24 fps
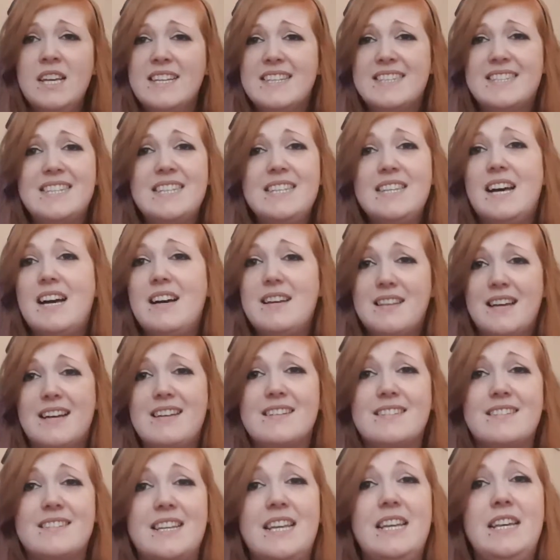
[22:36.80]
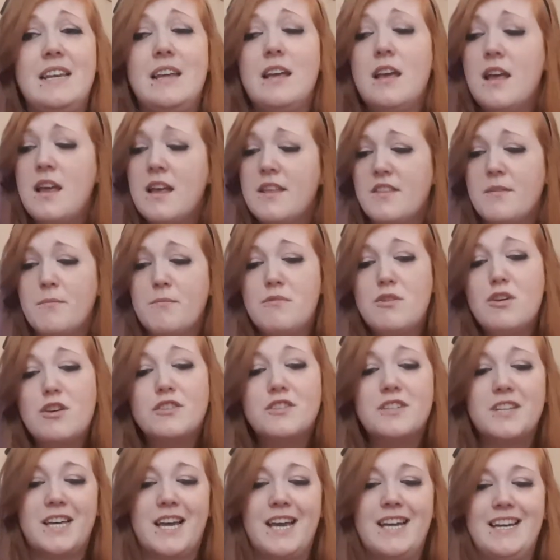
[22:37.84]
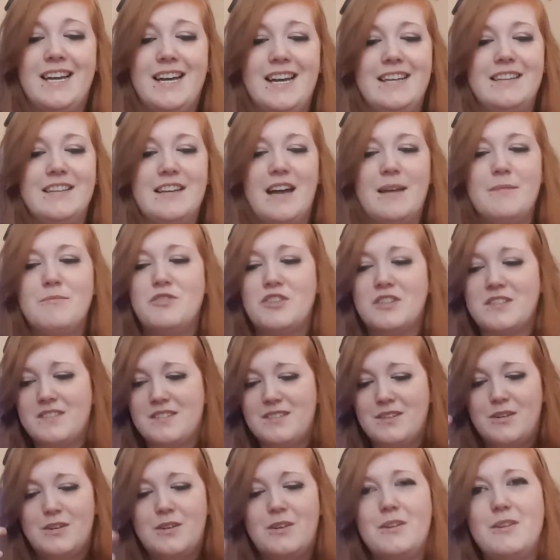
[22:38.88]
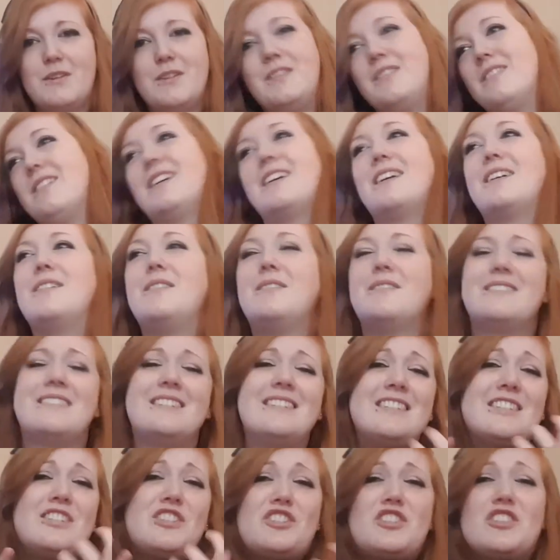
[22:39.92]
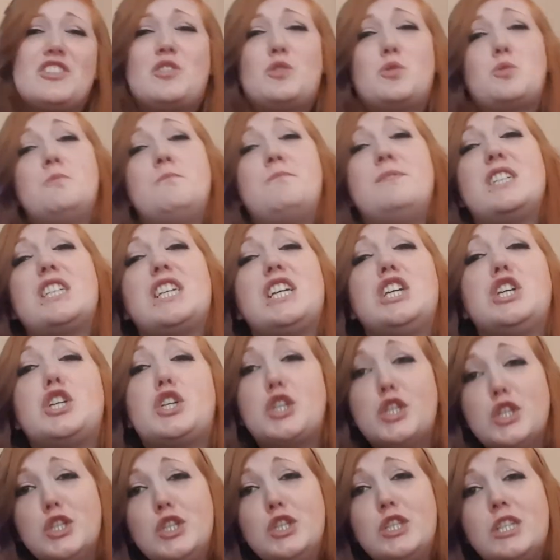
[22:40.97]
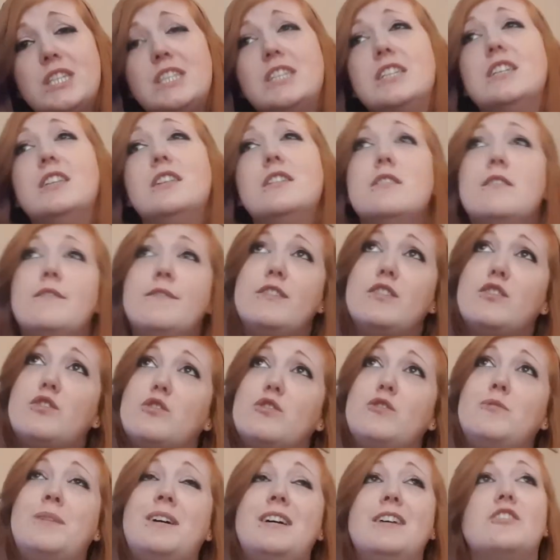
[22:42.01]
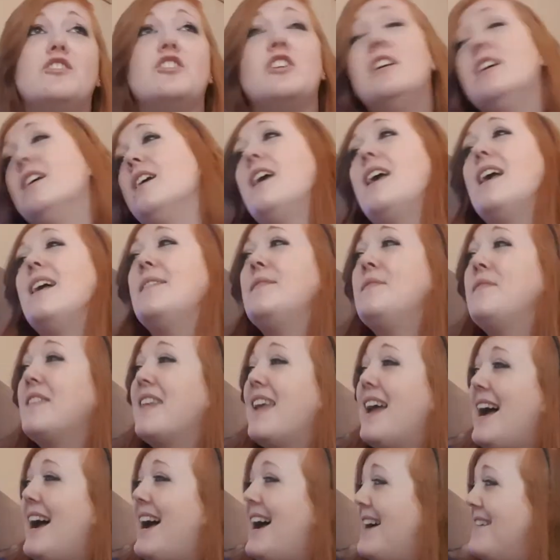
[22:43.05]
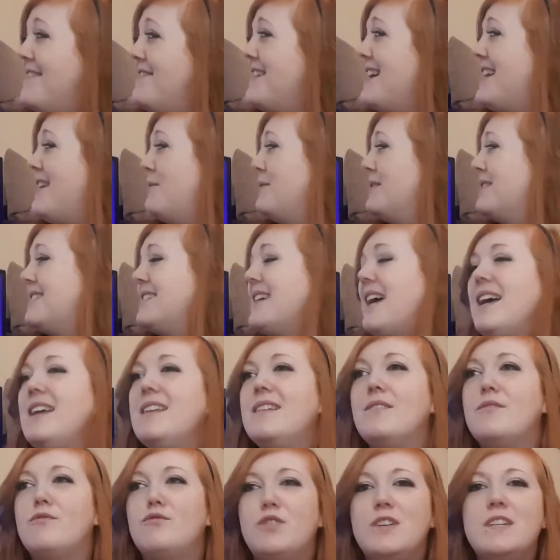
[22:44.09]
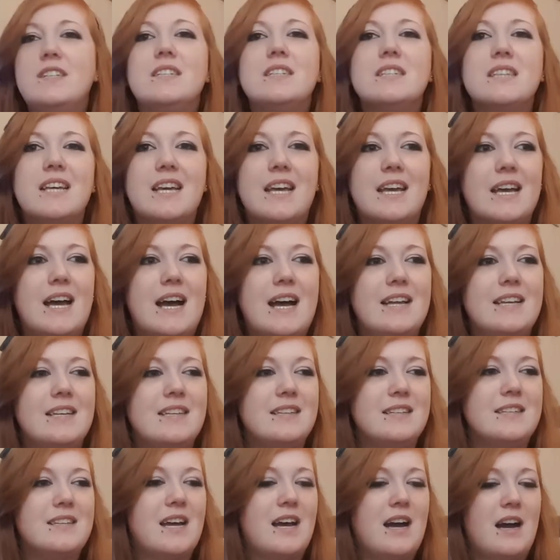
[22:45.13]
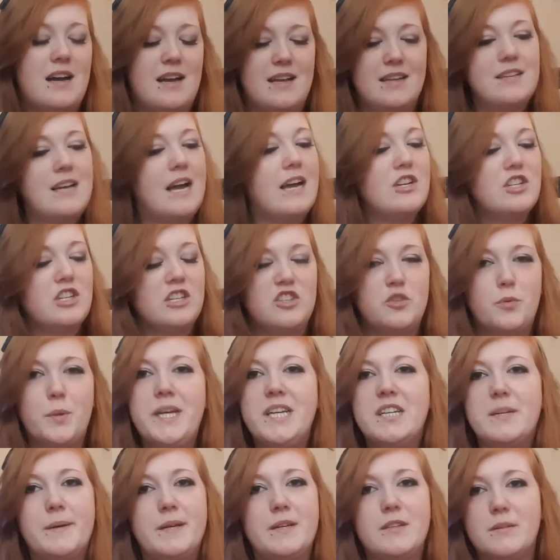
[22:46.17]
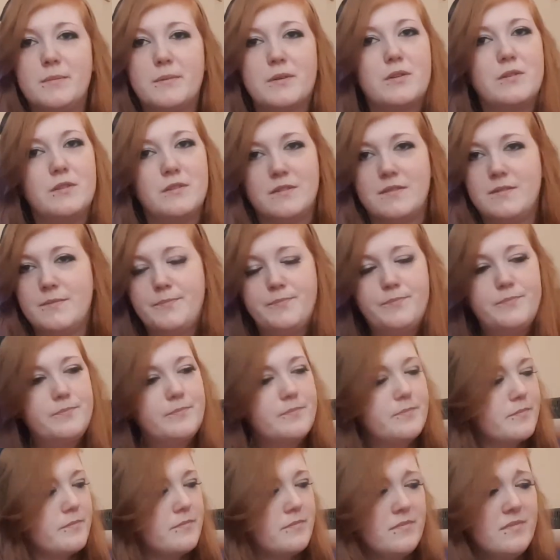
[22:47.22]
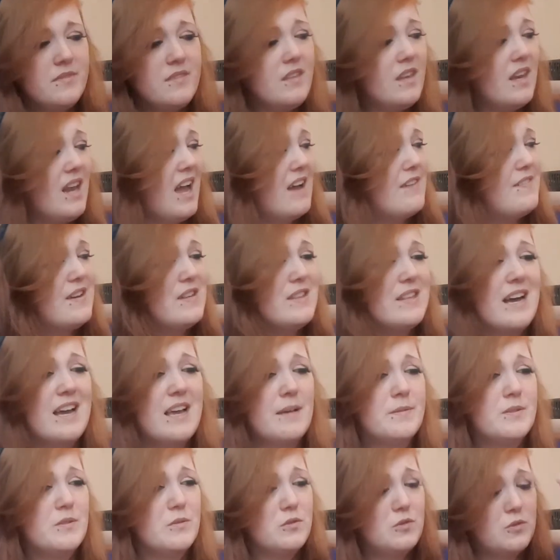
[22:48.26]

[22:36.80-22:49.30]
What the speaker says: See that scene, the music in it, and him just, oh, like, it's just so fucking good, I love it so much. And then I was sitting recently and I had actually tweeted about it because I found that episode